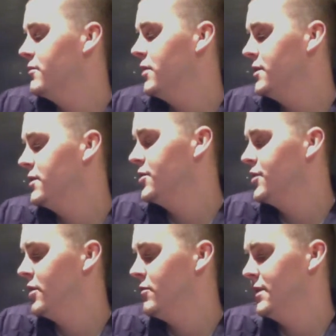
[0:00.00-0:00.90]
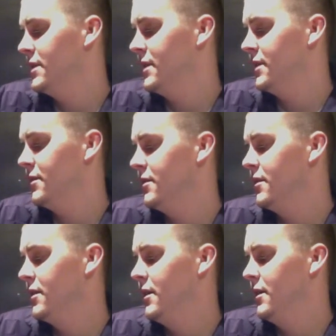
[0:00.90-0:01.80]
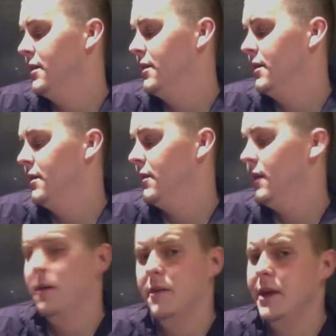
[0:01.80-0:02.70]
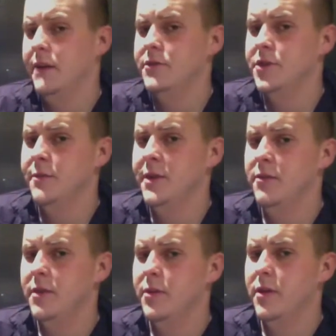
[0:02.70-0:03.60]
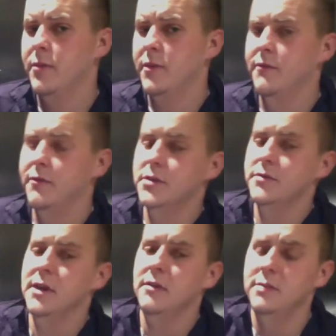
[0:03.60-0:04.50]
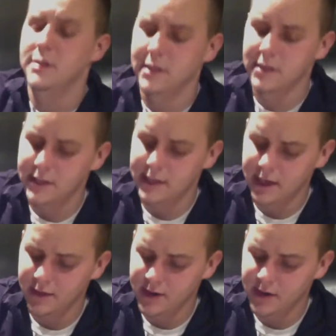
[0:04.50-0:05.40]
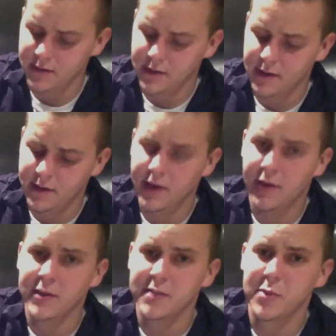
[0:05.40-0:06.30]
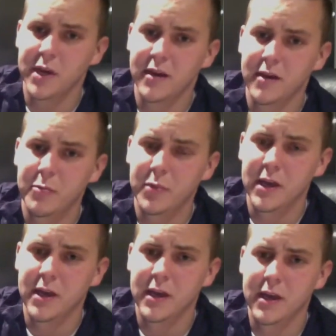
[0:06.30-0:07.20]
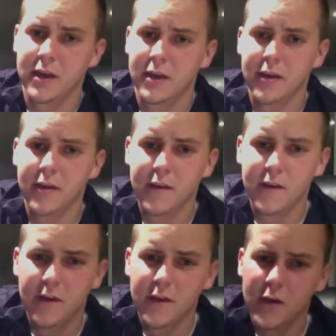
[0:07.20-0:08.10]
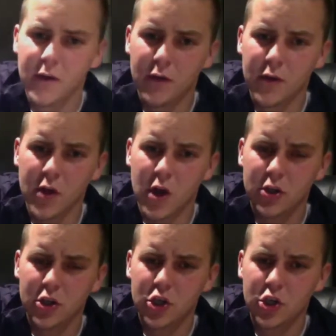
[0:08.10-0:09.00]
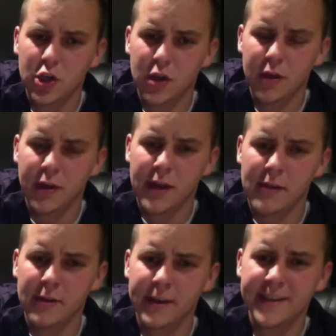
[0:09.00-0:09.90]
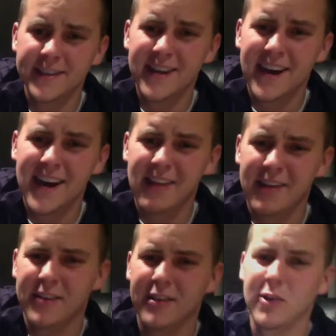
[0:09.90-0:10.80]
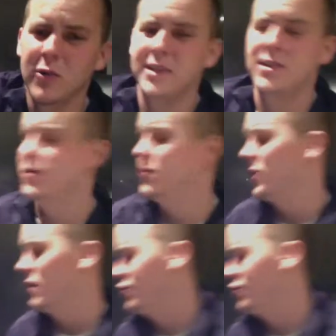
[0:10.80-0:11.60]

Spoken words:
London's Gentlemen here. They already have Germany, who they picked up in the first round. And in the second round, they're going to pick up the Dutch, the Netherlands, Holland, going to